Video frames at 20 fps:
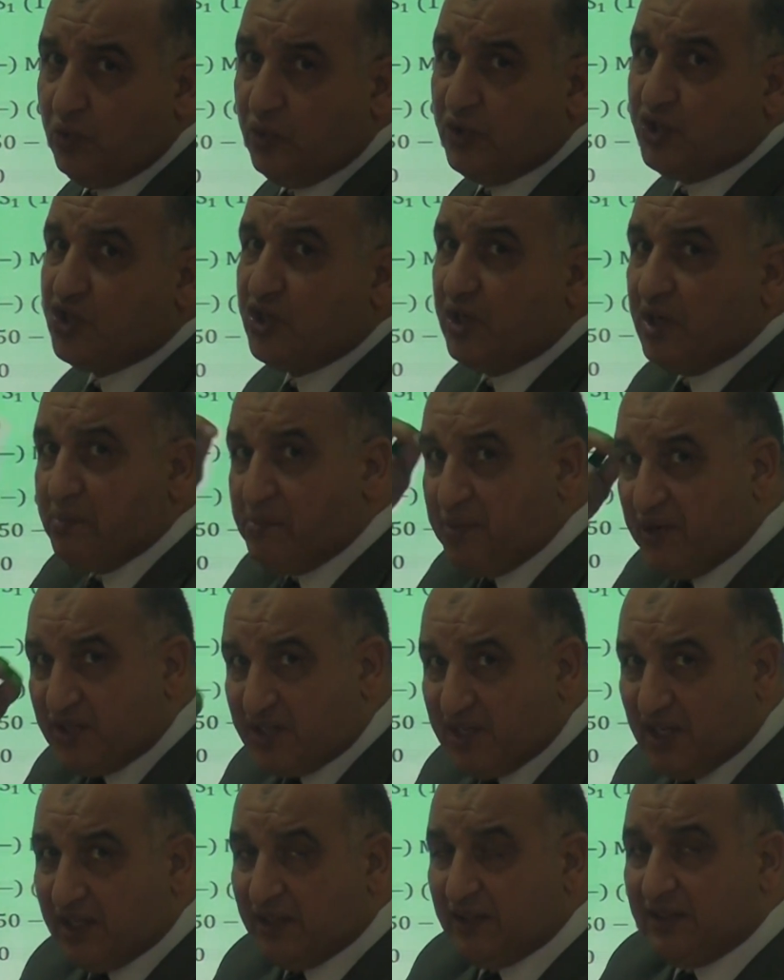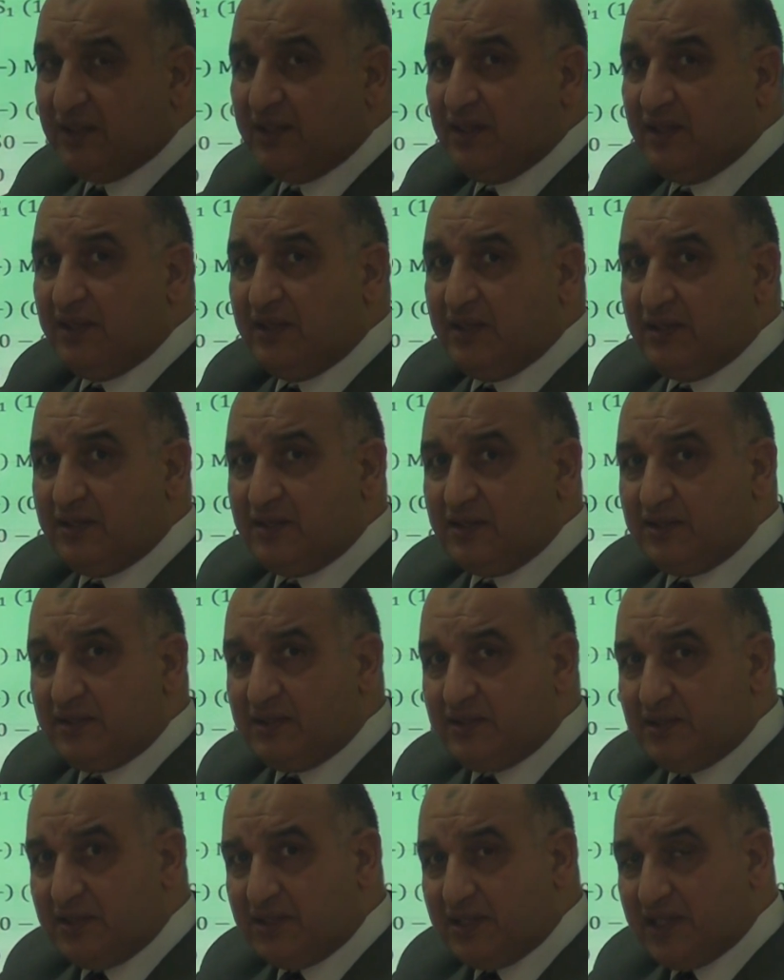which represent
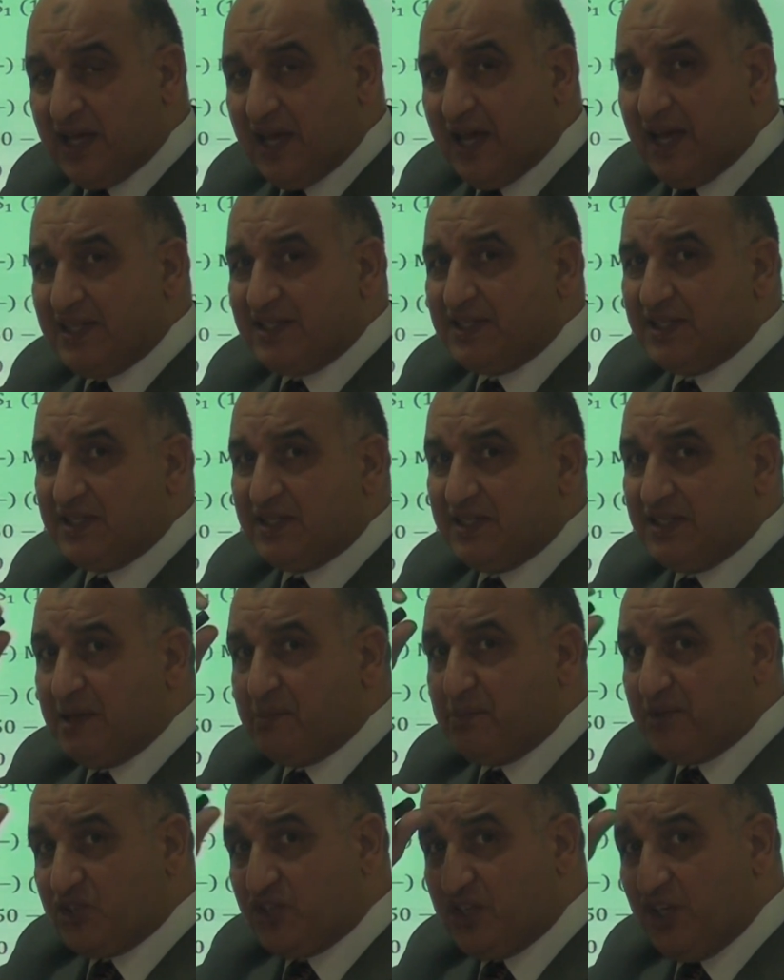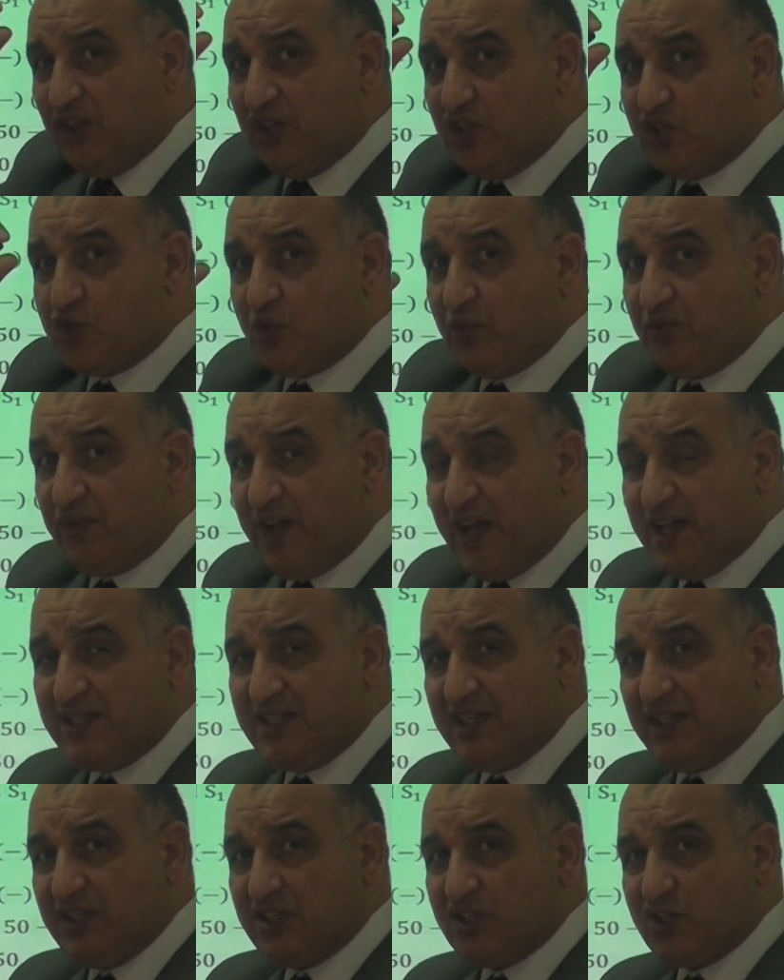the asset, the percentage of
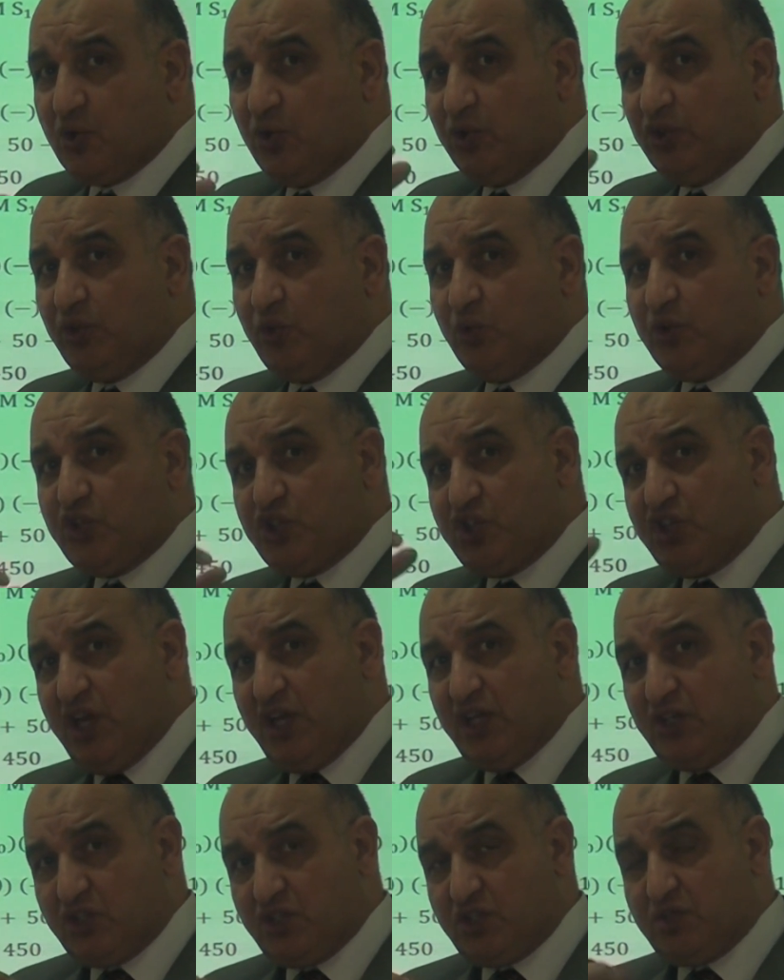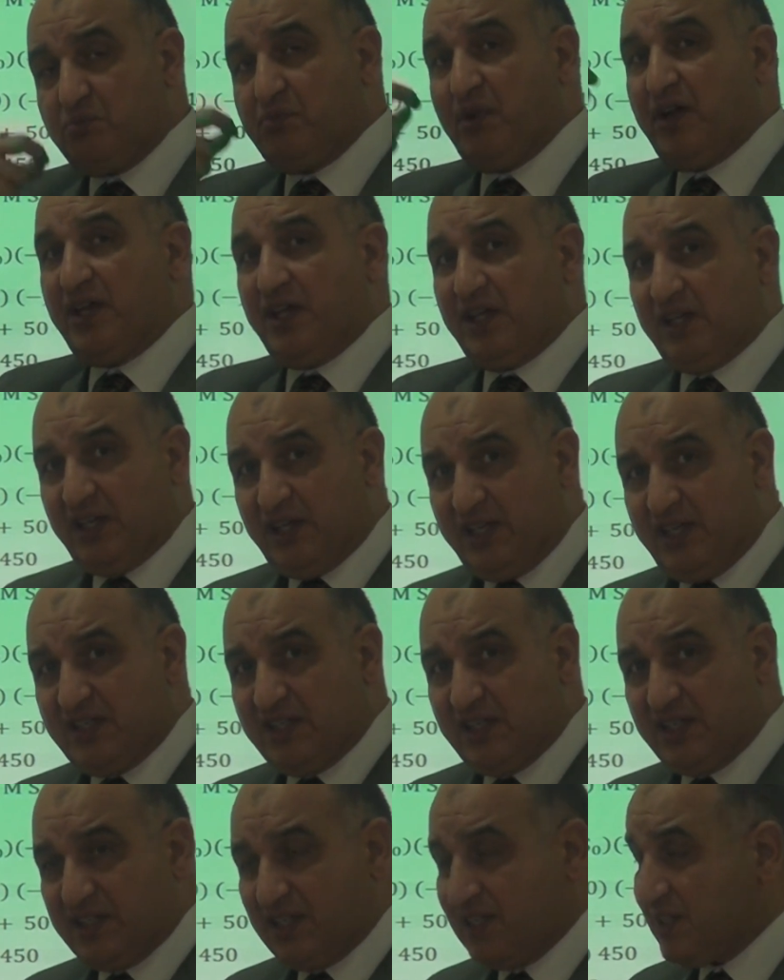asset is going to change by
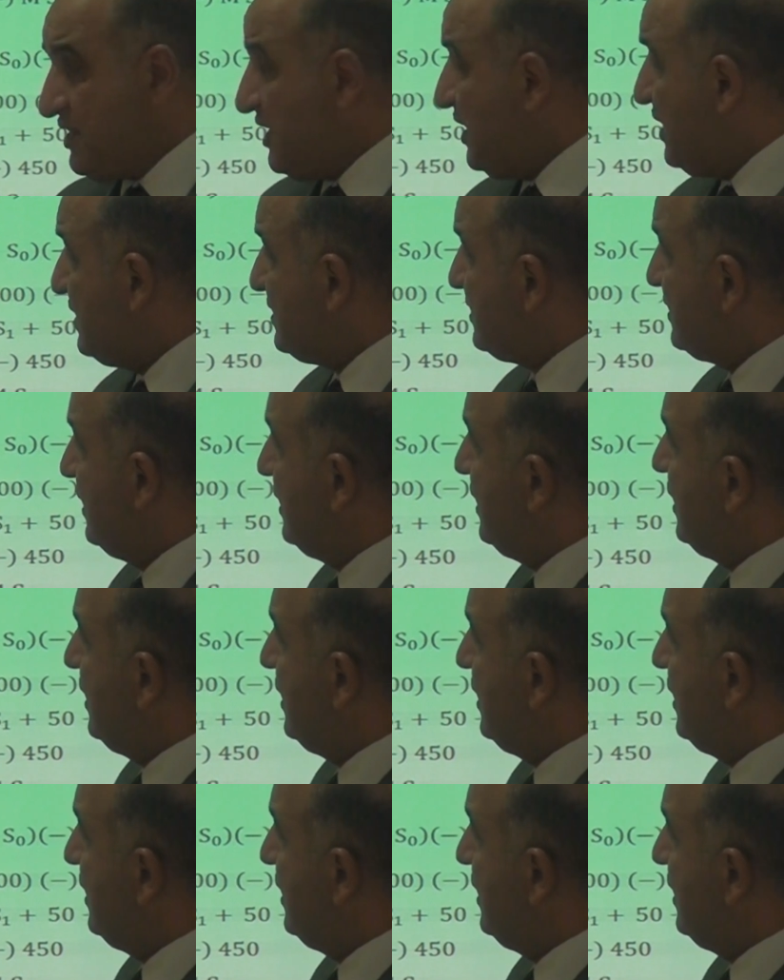increasing the sales.